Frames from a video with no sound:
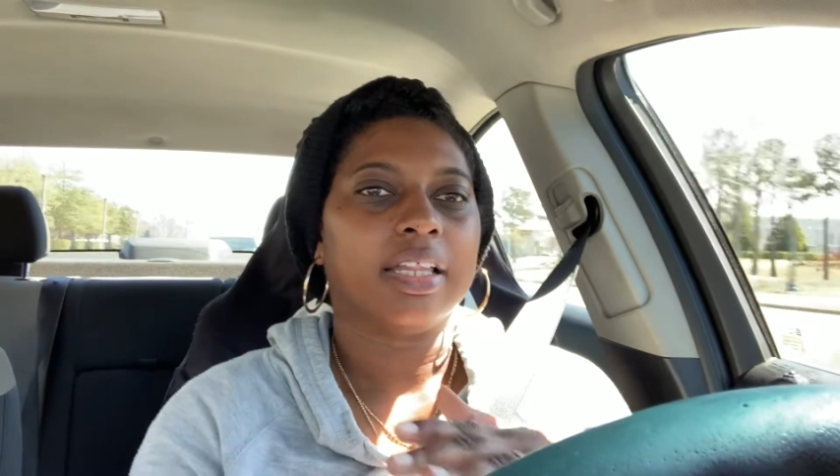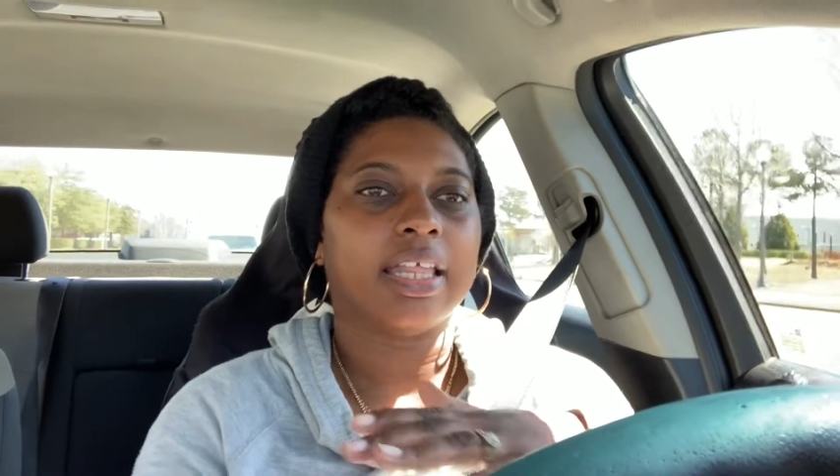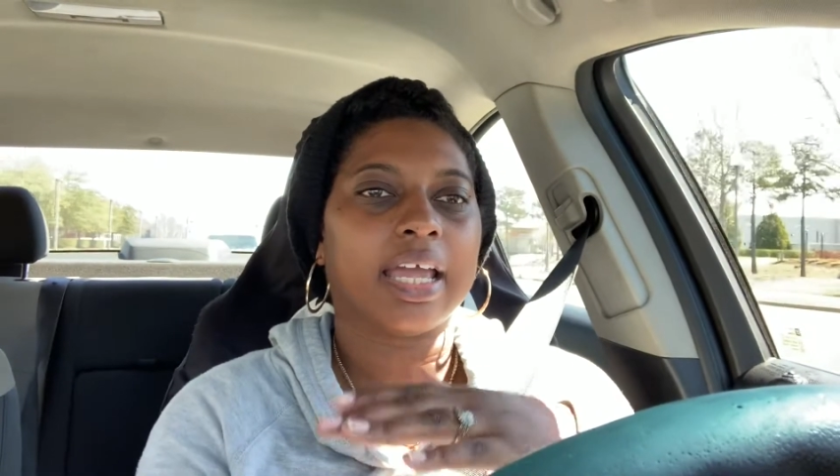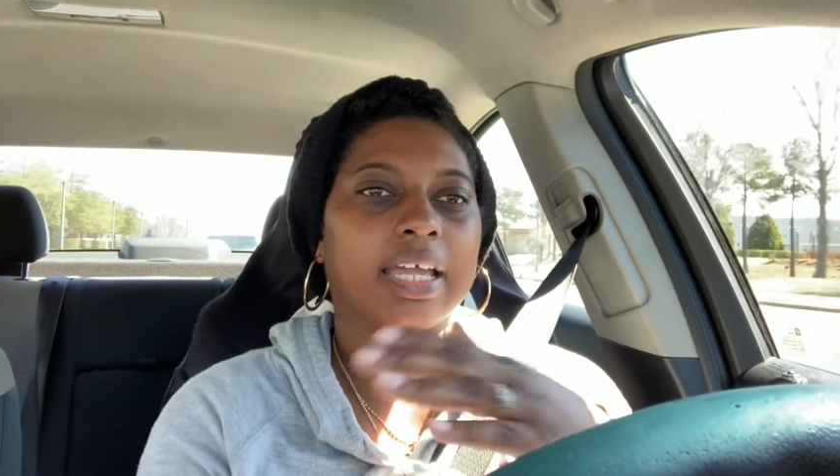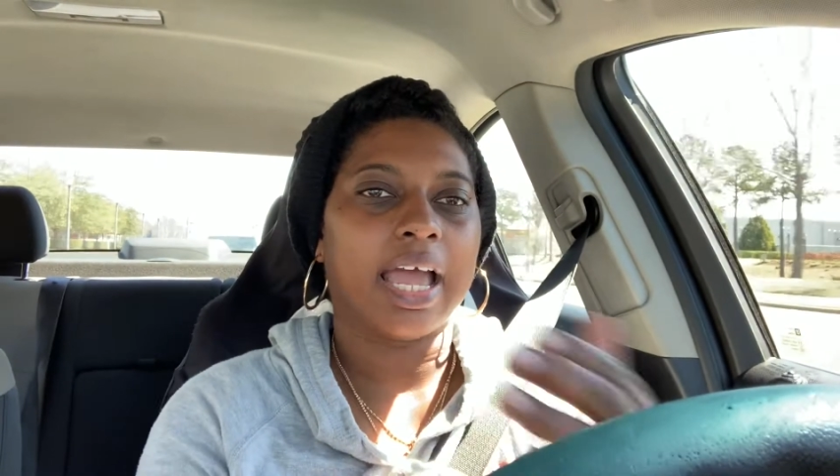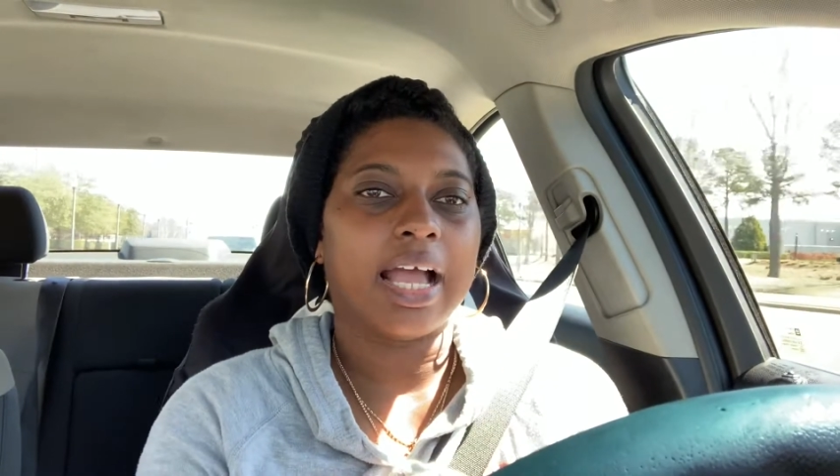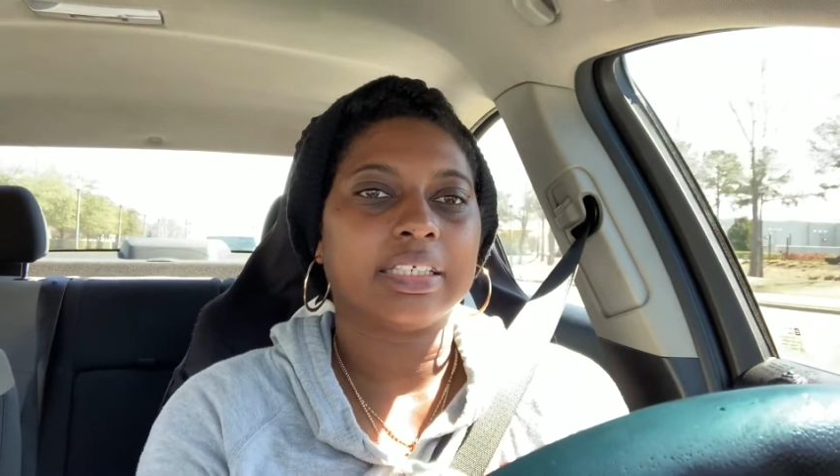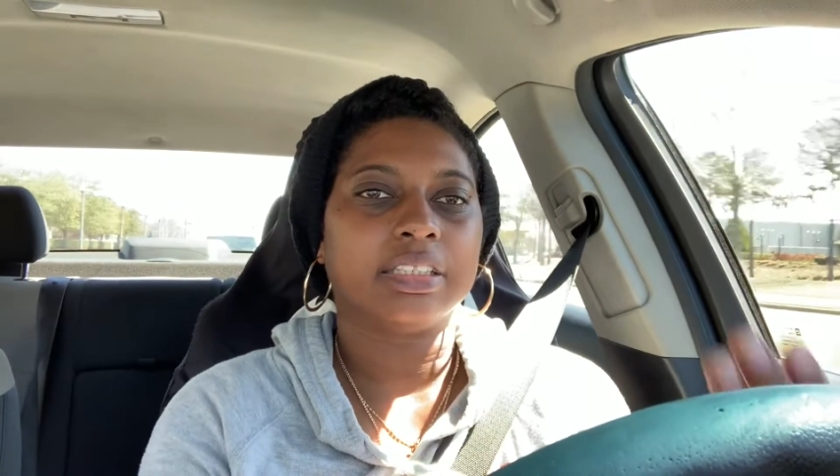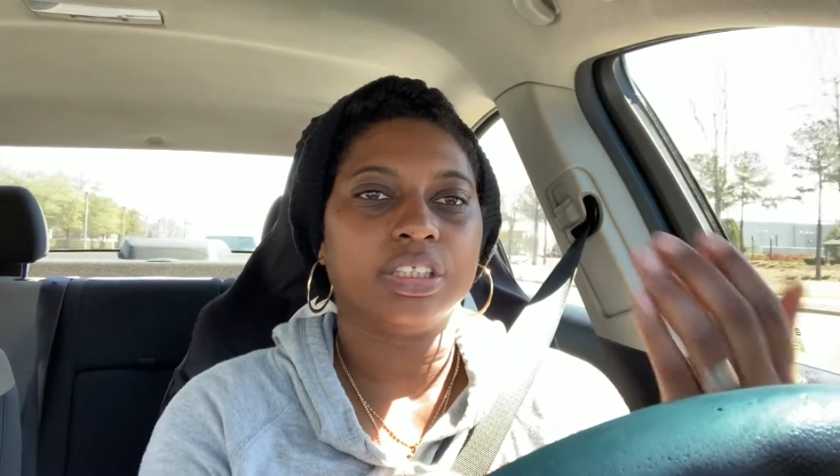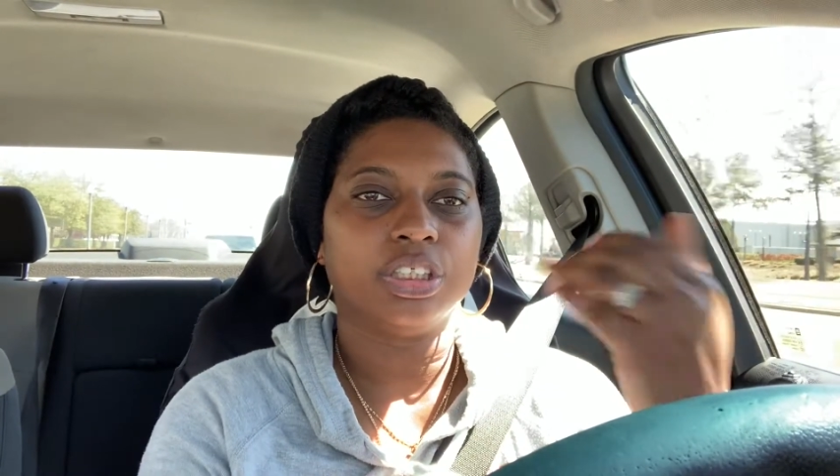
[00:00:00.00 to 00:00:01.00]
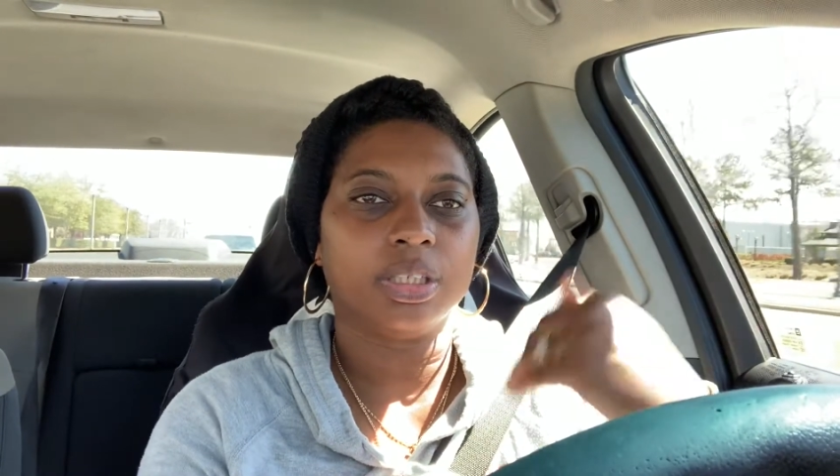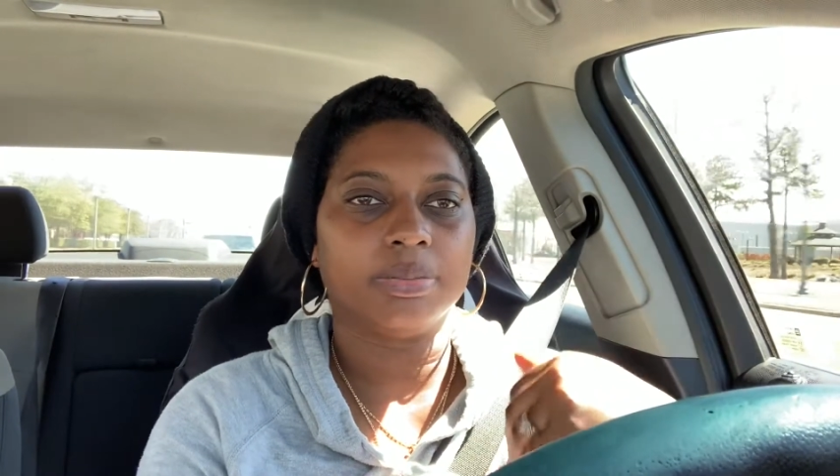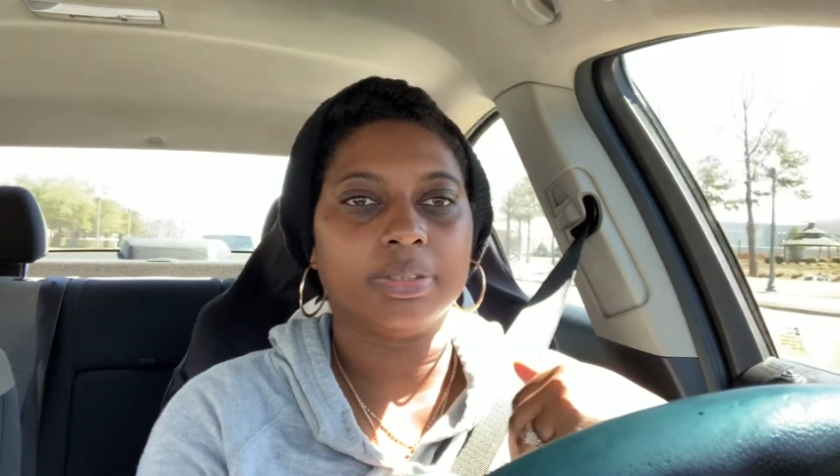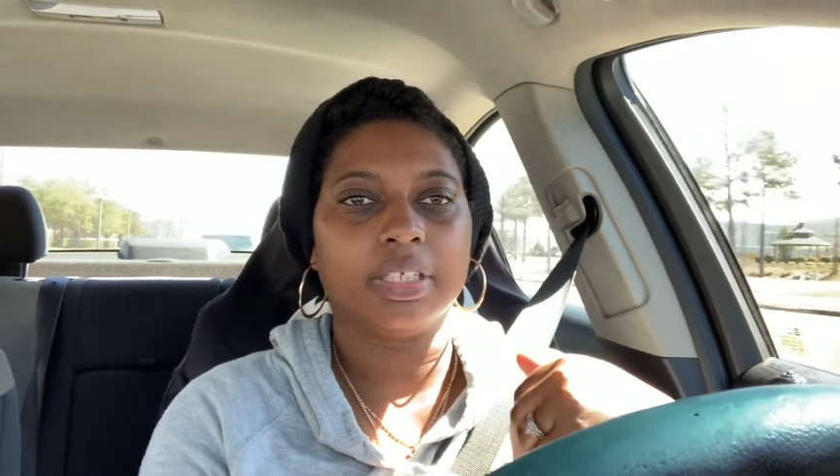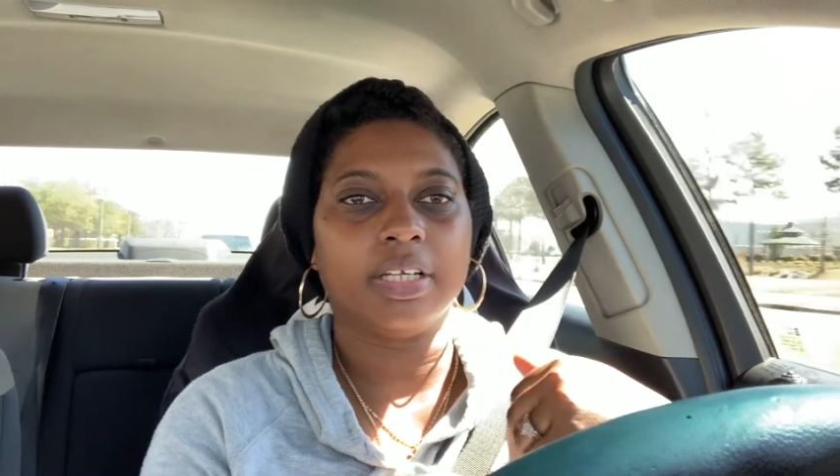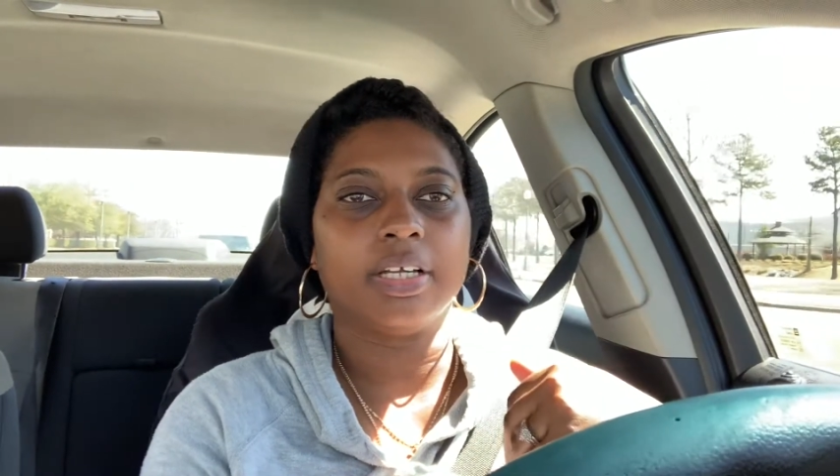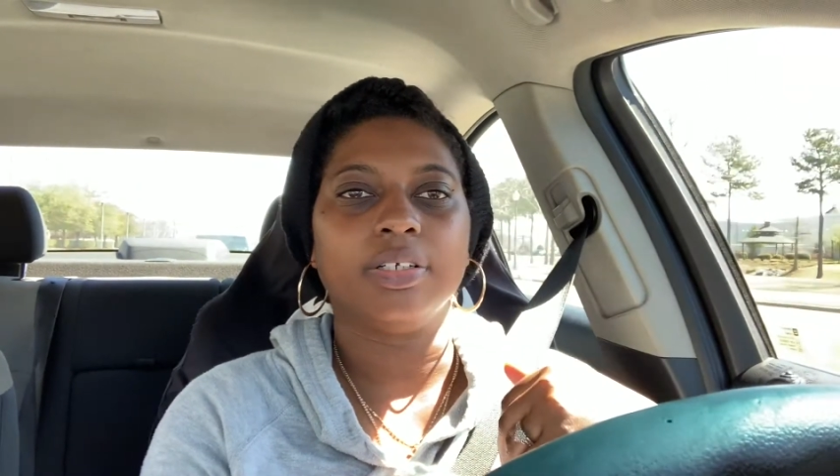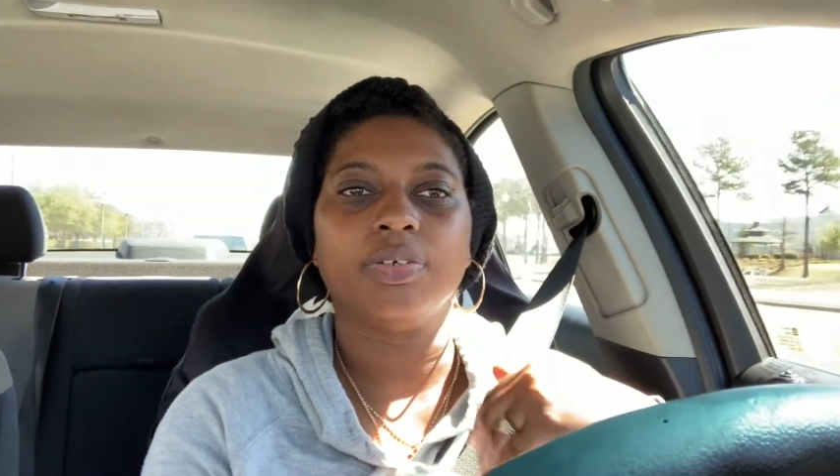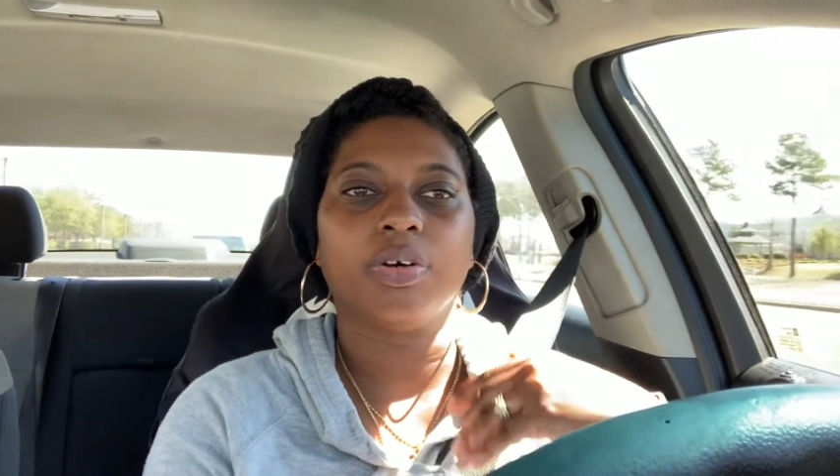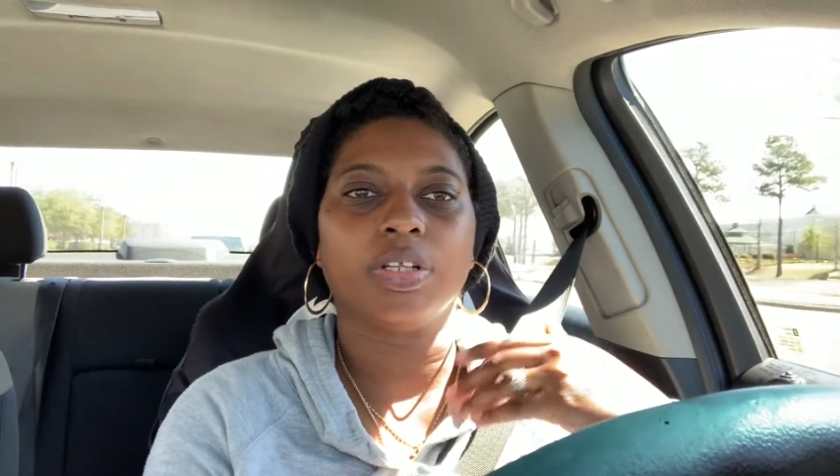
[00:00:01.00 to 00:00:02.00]
that guides the ships
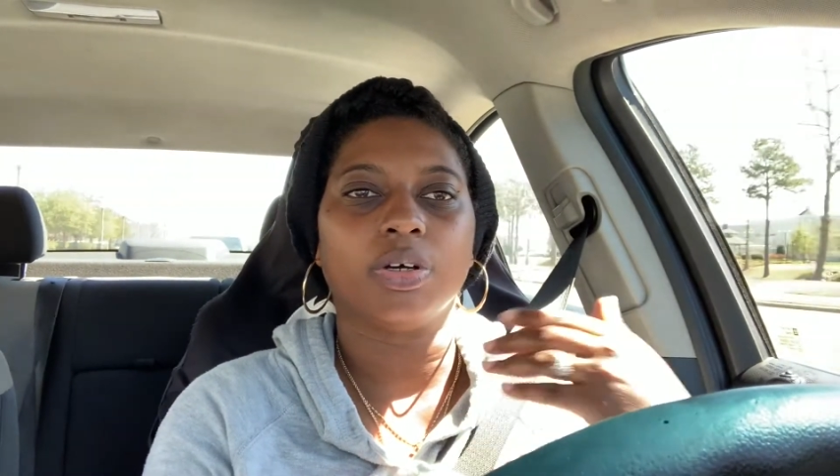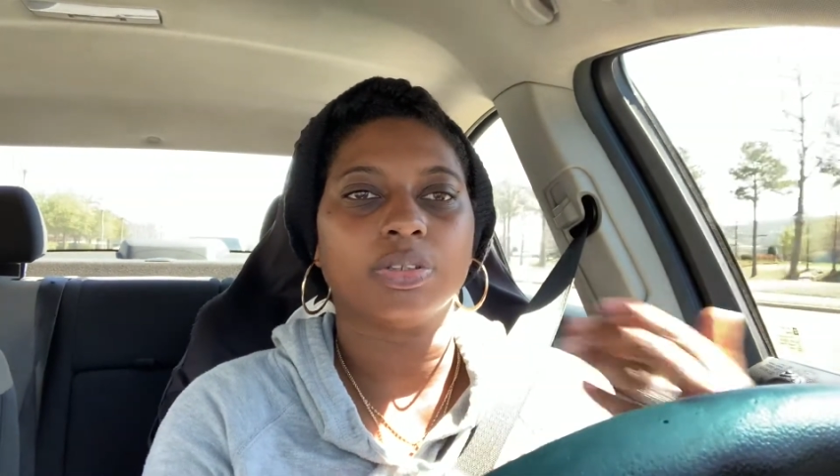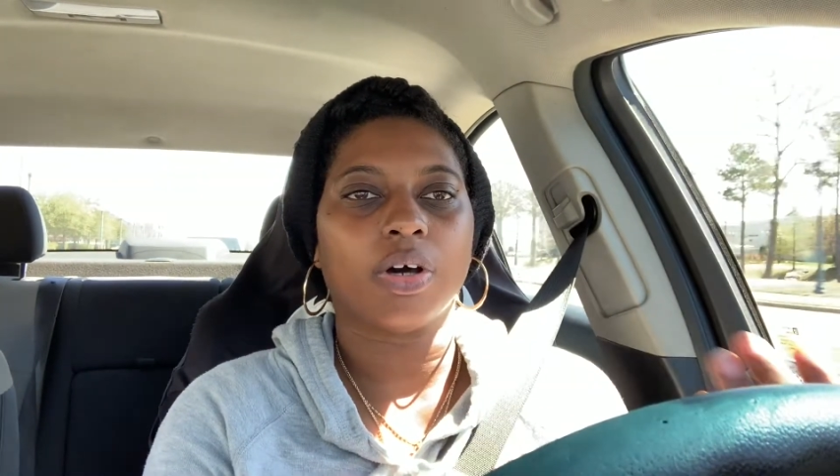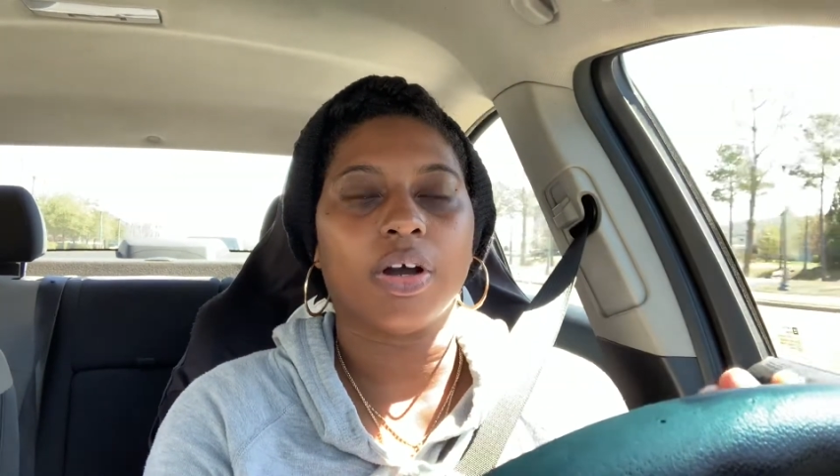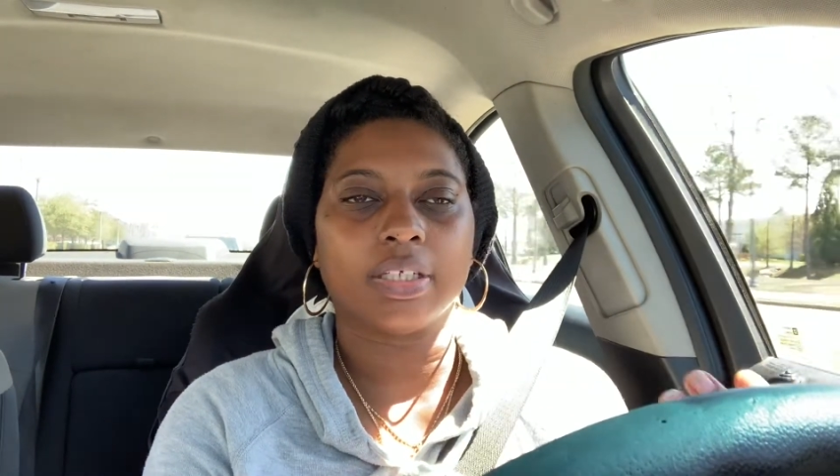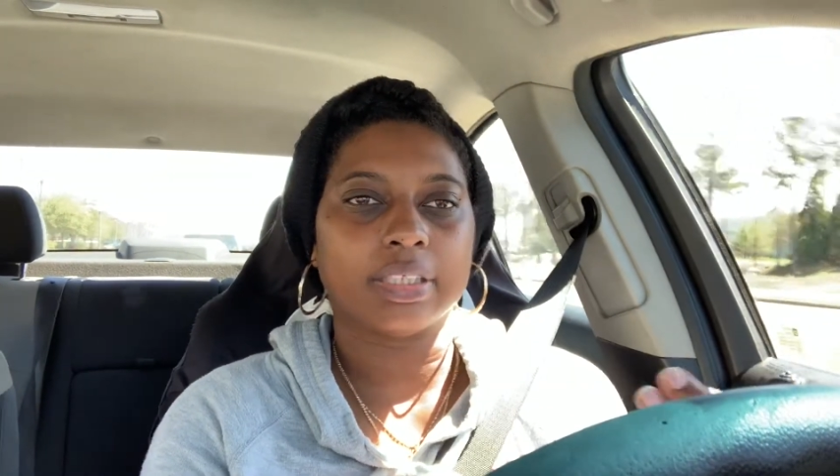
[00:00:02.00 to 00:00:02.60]
in during those hard